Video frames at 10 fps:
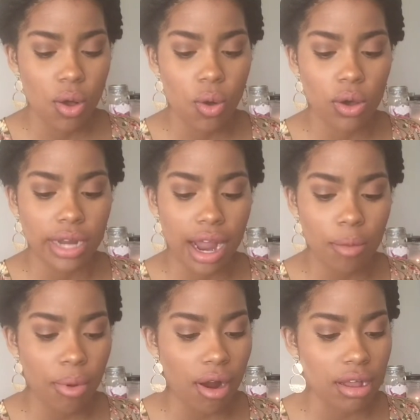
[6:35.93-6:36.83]
On
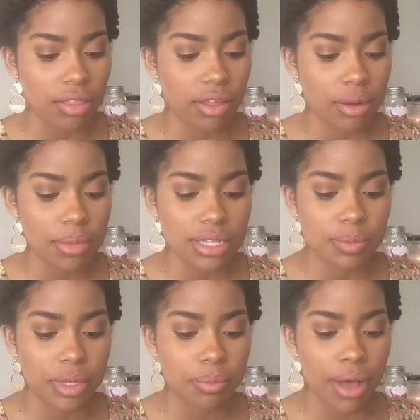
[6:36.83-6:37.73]
our part, there
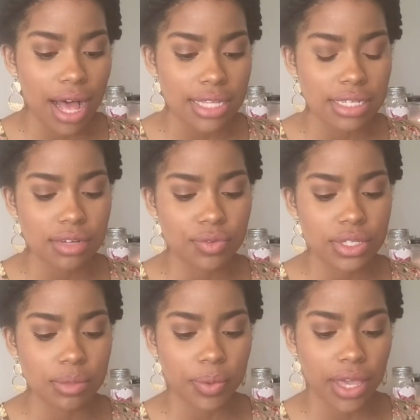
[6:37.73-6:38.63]
must be positive
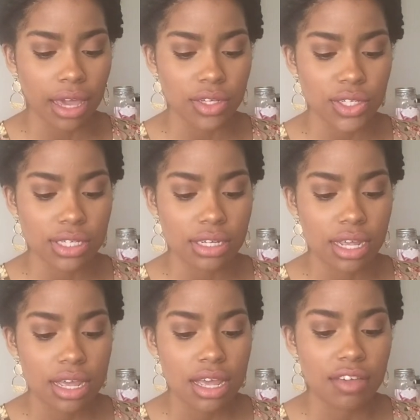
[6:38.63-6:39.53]
reciprocation
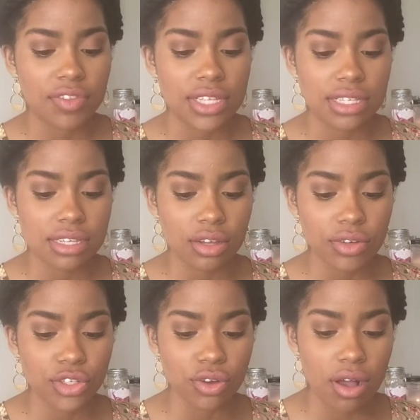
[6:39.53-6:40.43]
if this
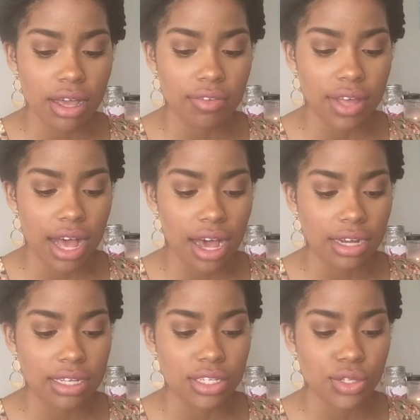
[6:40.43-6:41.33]
secret drawing of
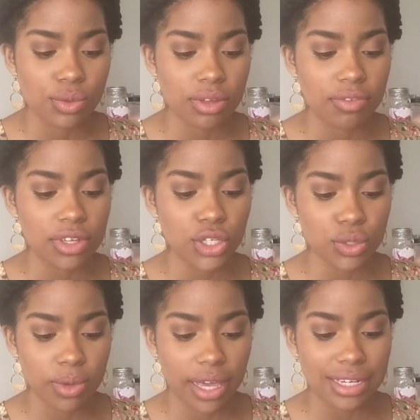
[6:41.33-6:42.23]
God is to
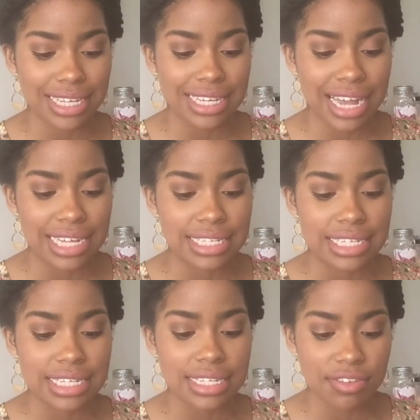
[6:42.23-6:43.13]
eventuate an
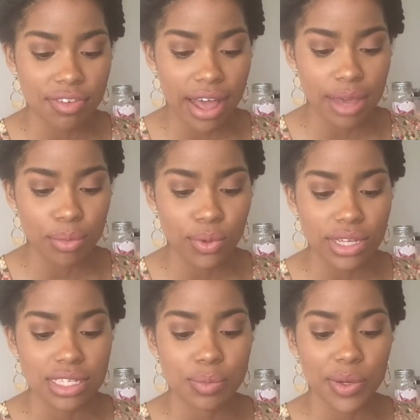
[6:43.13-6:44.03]
identifiable
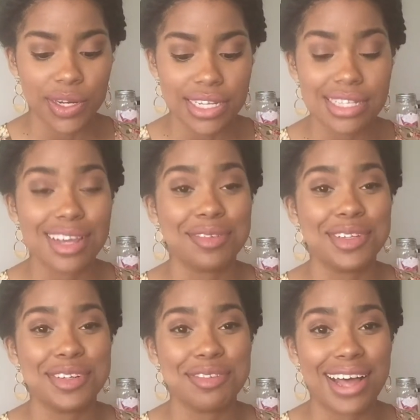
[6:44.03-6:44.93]
experience of
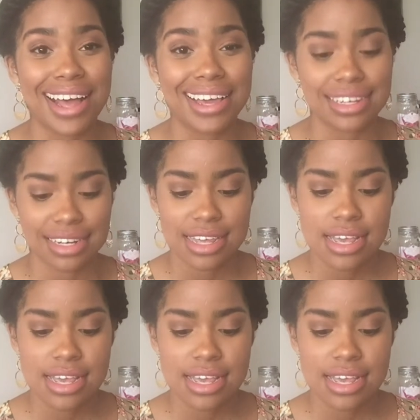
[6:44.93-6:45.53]
the divine.